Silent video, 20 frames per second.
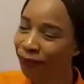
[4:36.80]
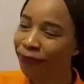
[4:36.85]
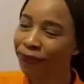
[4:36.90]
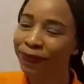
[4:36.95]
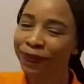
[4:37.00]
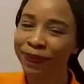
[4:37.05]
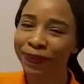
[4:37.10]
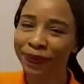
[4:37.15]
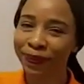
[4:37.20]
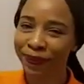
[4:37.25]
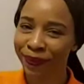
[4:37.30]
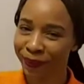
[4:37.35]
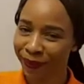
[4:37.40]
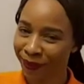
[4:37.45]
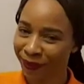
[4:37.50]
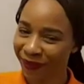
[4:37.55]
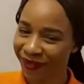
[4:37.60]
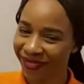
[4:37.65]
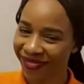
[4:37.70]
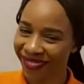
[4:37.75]
Mmm.
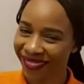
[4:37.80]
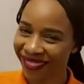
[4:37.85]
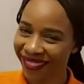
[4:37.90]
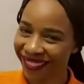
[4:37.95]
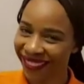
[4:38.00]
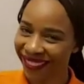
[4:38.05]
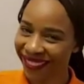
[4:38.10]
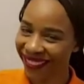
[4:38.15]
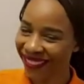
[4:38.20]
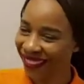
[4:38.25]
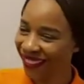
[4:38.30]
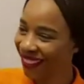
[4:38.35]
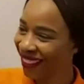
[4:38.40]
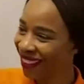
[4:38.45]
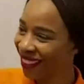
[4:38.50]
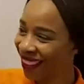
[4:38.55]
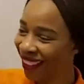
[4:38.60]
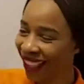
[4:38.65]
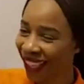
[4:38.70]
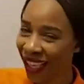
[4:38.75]

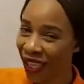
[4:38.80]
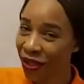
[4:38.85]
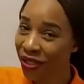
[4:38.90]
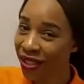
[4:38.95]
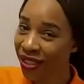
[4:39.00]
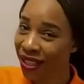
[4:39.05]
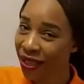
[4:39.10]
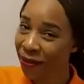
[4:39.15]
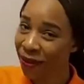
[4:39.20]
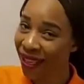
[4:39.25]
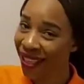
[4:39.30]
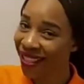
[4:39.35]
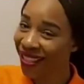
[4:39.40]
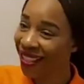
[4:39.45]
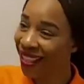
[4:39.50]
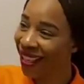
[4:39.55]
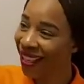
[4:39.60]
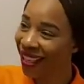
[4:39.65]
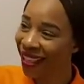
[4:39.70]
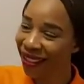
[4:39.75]
Can you see my
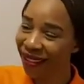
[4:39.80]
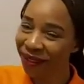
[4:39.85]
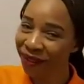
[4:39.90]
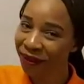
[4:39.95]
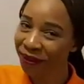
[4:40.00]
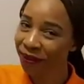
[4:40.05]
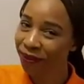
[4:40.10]
tea?